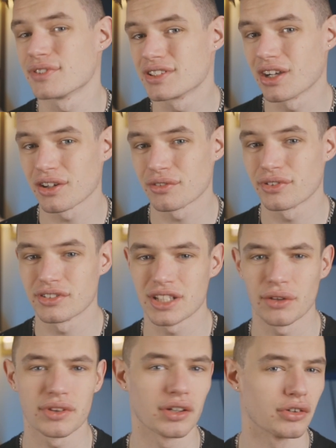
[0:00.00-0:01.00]
photographers
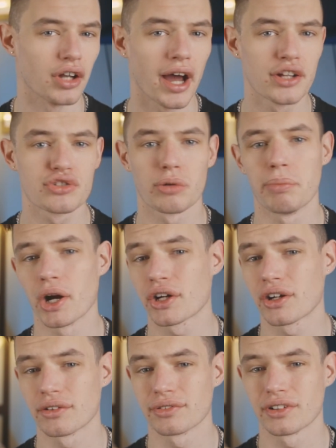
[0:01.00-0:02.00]
out there, Nigel
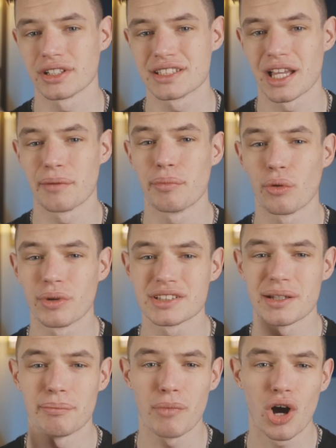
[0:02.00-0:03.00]
Barker for example, was
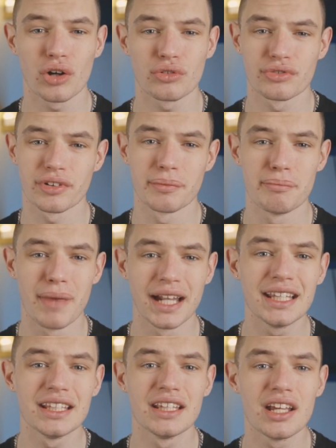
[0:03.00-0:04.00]
a model for
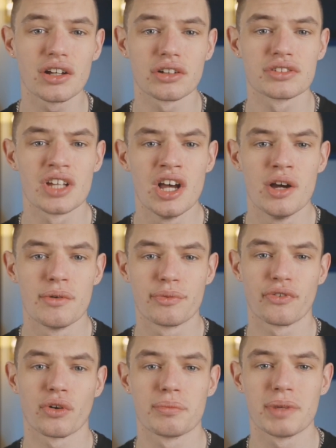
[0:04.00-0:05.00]
many years for